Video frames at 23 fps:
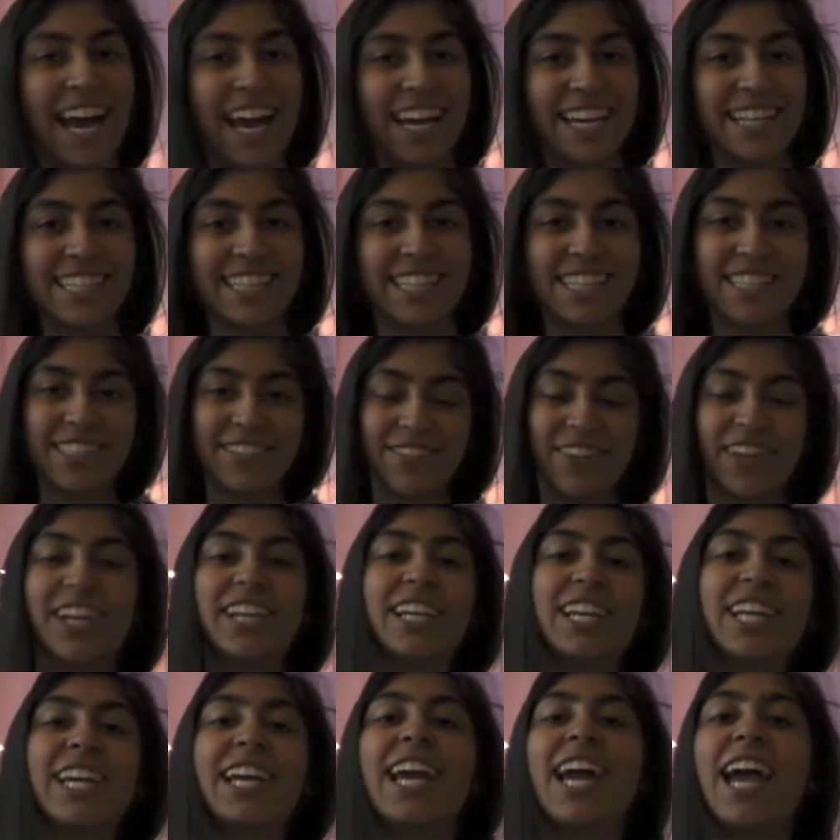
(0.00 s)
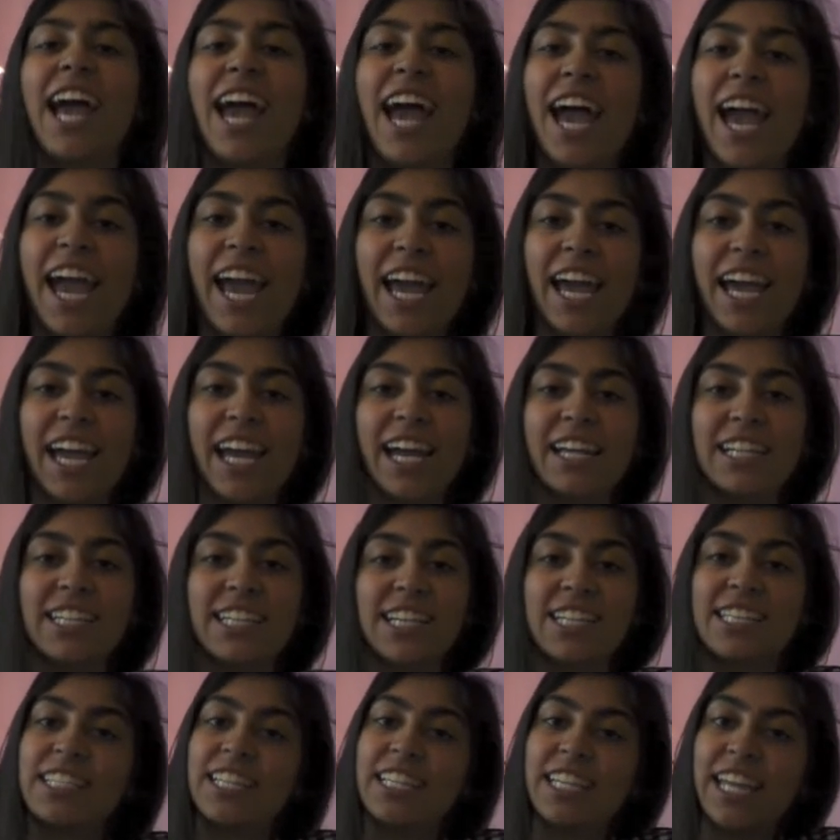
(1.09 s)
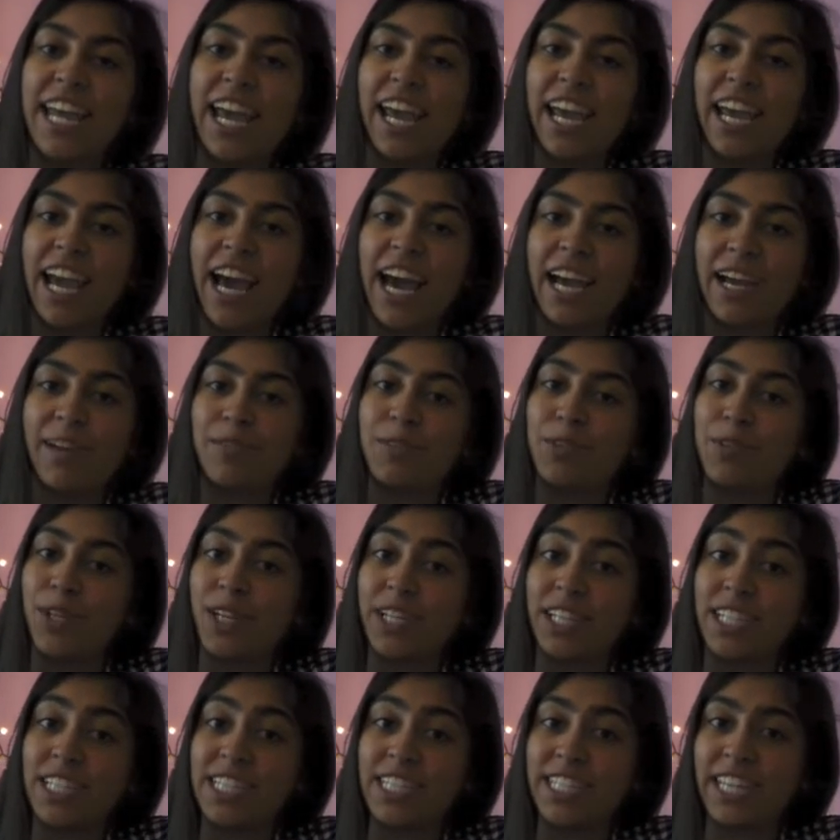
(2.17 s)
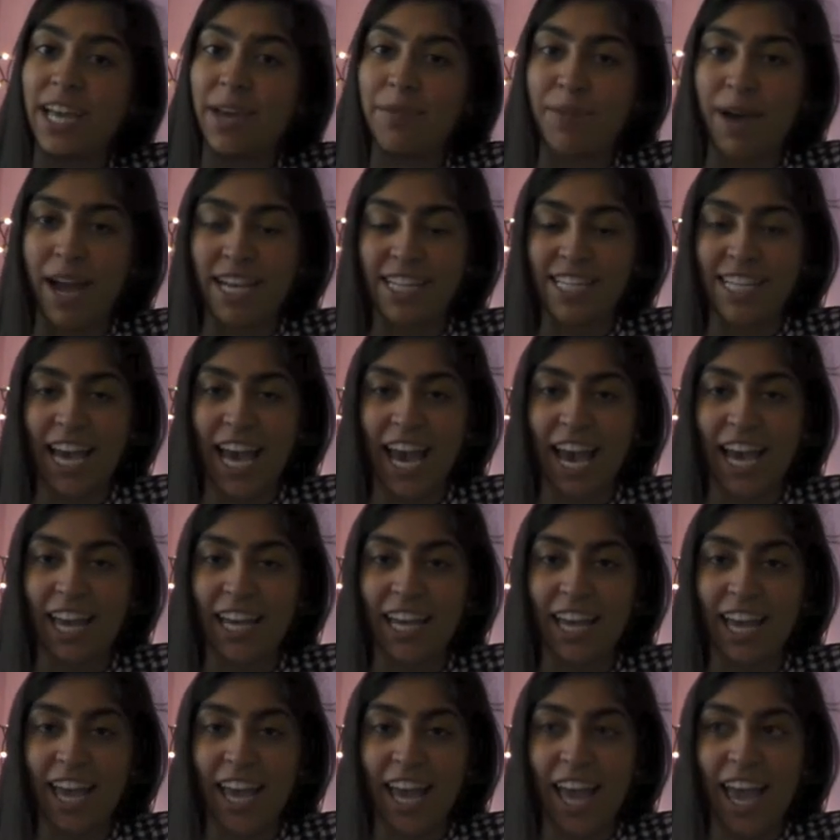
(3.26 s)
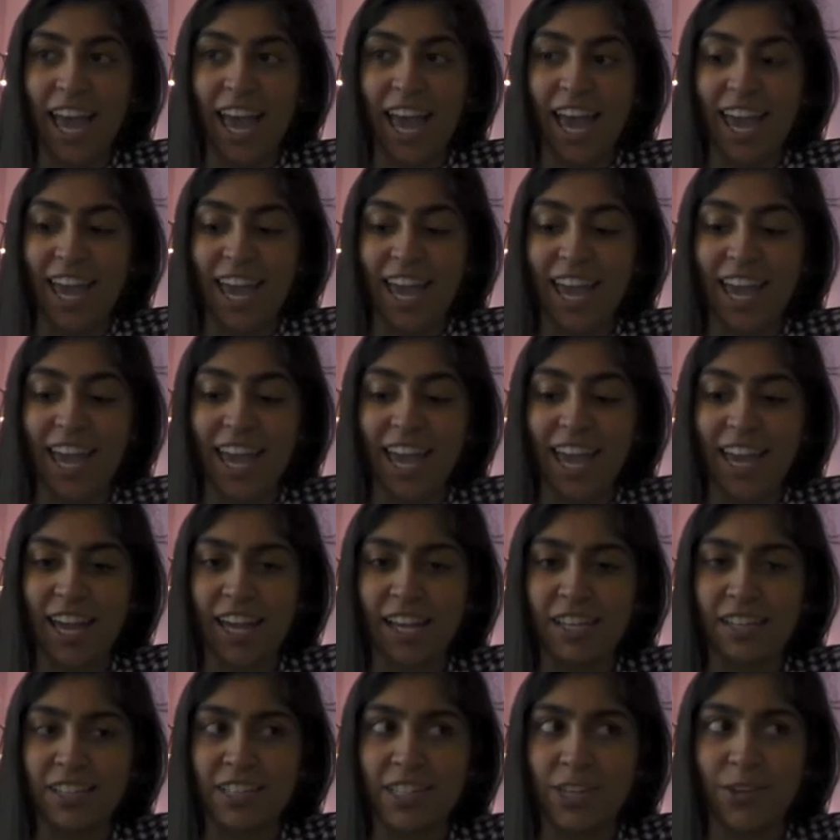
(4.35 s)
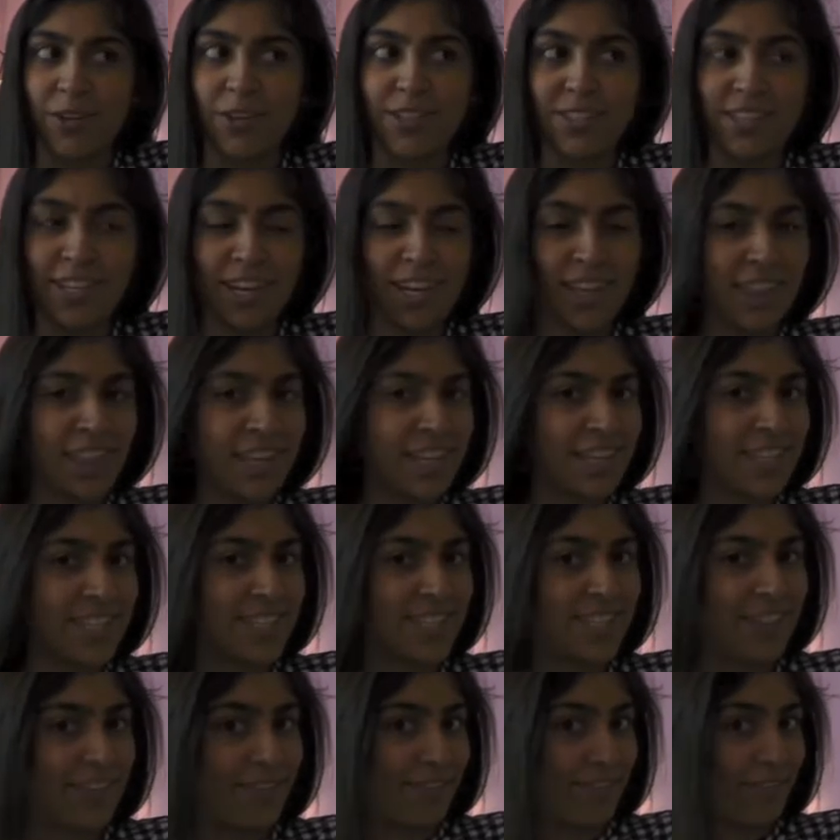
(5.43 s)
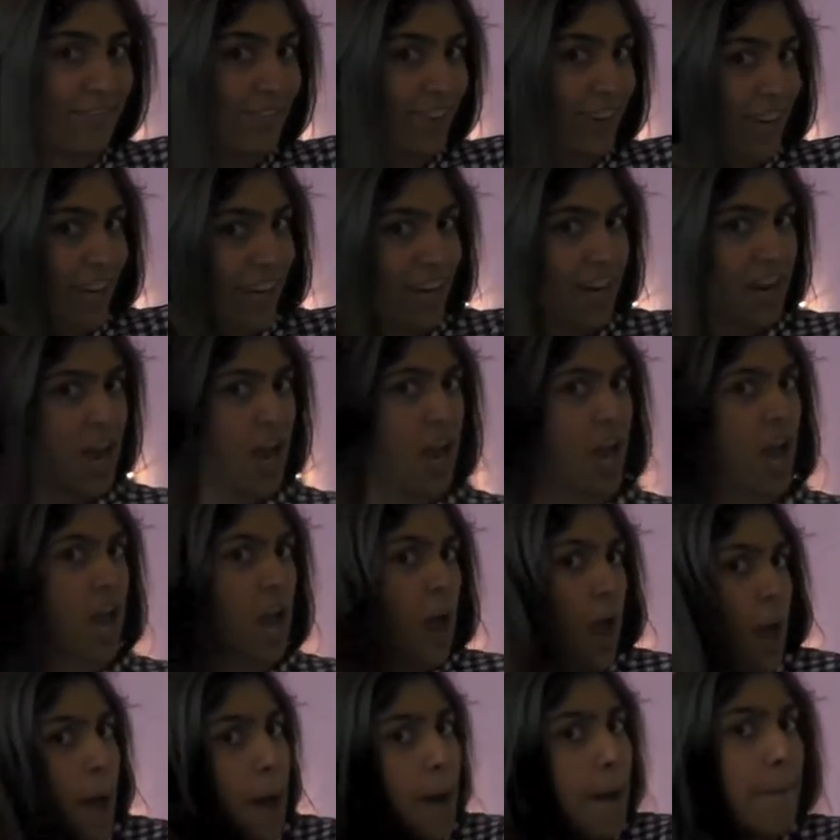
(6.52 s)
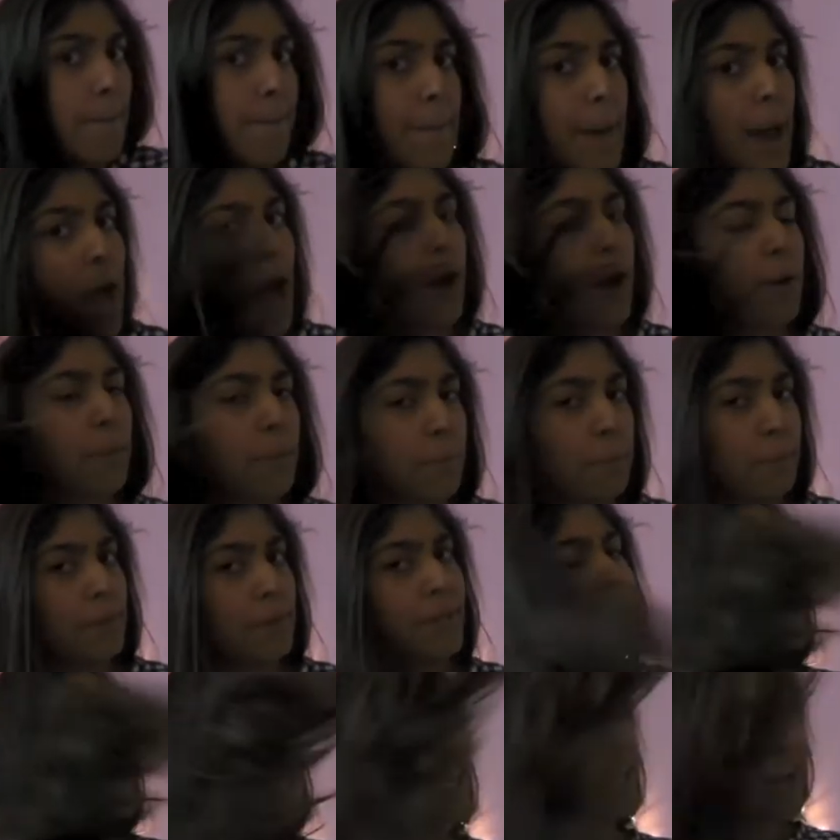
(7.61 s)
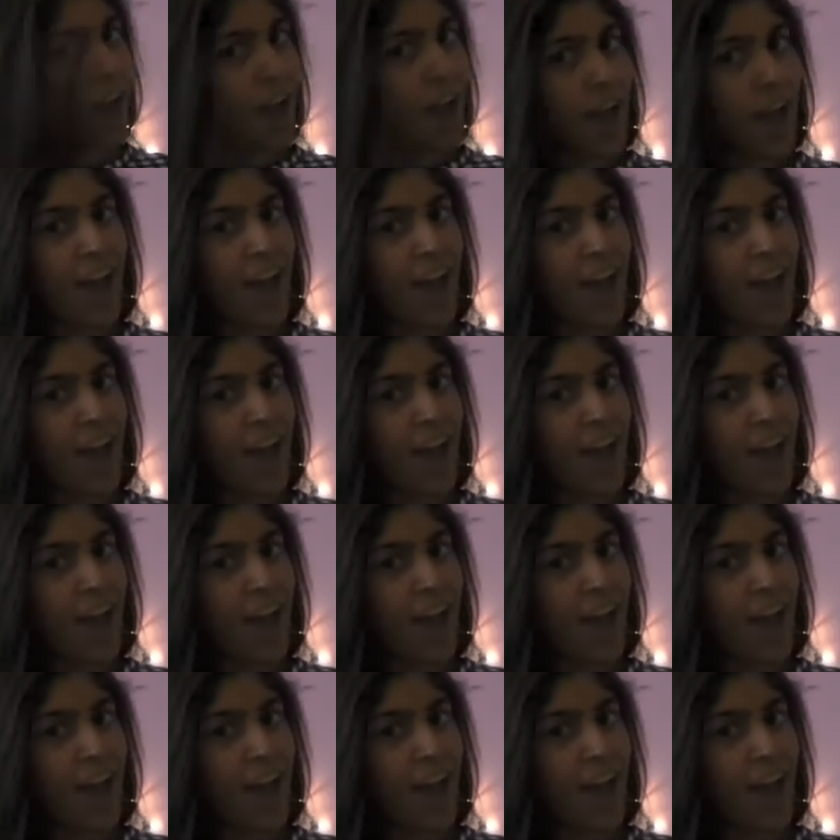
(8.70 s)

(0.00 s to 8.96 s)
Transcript: guys, it's Bonnie, and today I'm doing the TMI tag. And notice anything different about me?